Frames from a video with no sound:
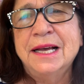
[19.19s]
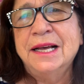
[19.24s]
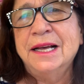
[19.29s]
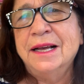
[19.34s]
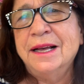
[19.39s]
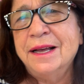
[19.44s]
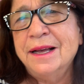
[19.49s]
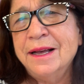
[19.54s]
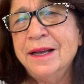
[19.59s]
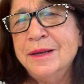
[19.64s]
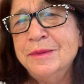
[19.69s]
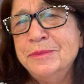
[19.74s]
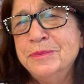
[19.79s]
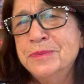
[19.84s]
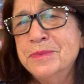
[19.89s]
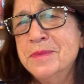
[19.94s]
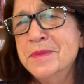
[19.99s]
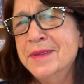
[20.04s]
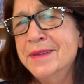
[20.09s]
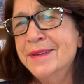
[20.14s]

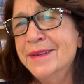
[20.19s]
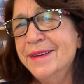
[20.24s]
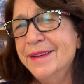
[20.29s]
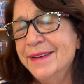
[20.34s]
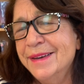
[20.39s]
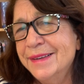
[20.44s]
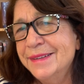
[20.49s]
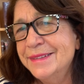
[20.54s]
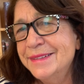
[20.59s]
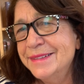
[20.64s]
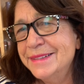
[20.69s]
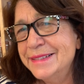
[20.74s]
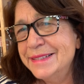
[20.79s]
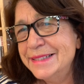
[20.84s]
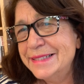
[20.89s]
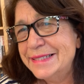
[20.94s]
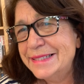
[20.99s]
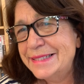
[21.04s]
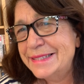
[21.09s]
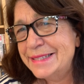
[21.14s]
I
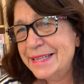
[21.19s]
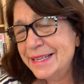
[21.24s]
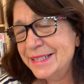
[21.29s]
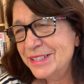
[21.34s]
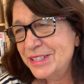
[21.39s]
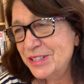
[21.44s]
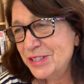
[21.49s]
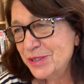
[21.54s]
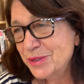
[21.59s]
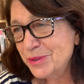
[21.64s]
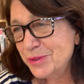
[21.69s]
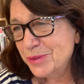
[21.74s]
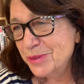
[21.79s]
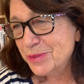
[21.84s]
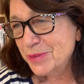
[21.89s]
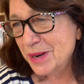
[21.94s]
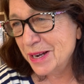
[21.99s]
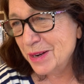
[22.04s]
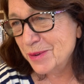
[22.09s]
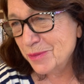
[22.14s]
said
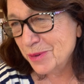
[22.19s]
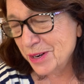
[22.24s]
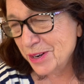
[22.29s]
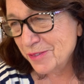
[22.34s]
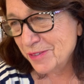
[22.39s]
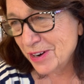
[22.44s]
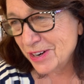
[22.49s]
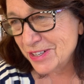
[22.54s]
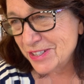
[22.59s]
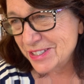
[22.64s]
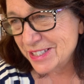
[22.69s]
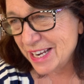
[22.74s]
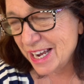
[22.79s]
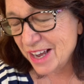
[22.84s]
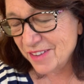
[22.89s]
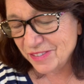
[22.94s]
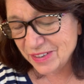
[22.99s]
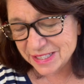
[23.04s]
to one of our staff,